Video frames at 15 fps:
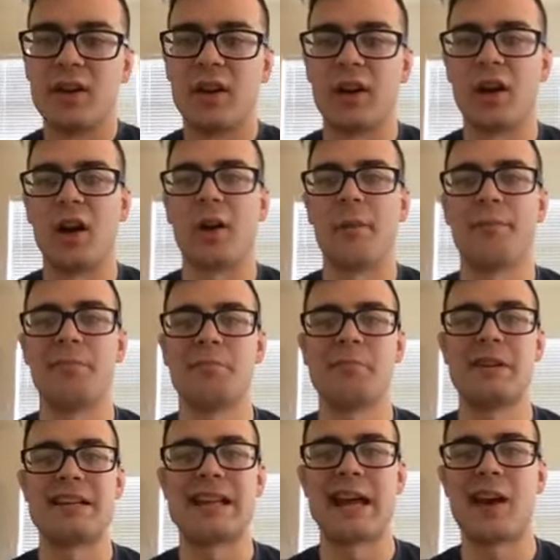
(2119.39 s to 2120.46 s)

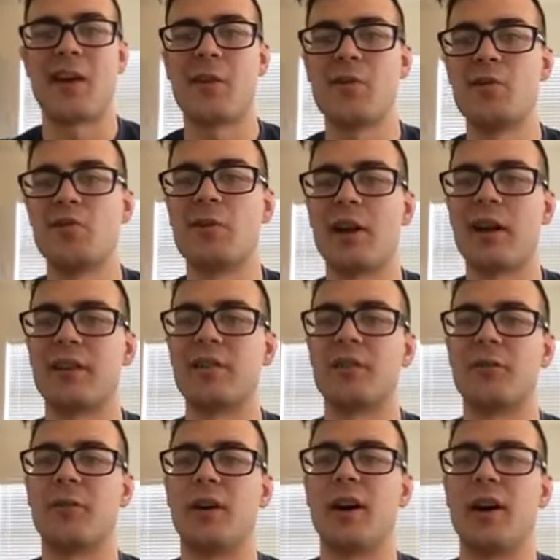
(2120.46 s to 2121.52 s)
but now you've got
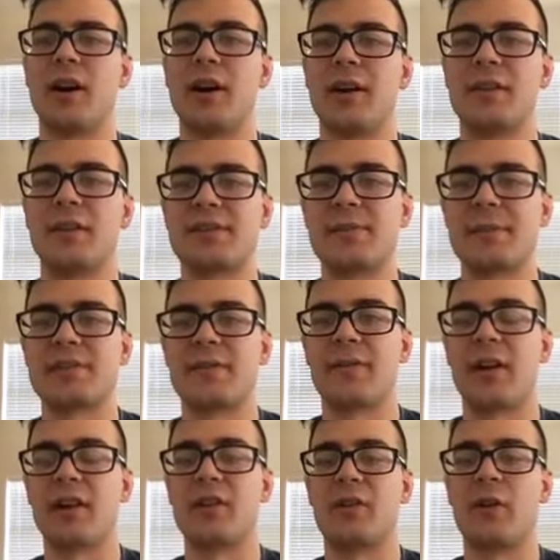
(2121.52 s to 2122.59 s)
to
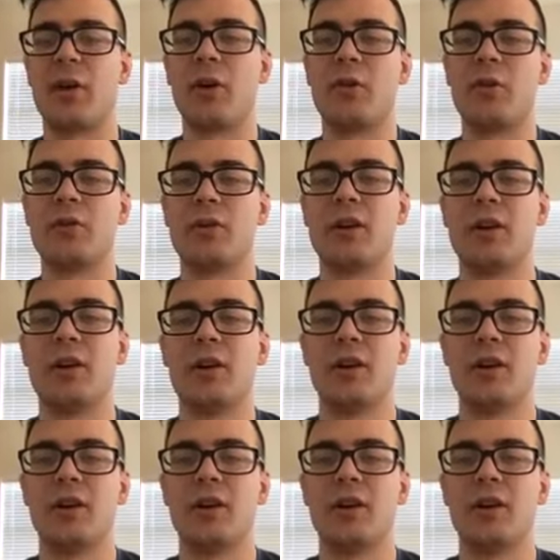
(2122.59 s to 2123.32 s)
specify your own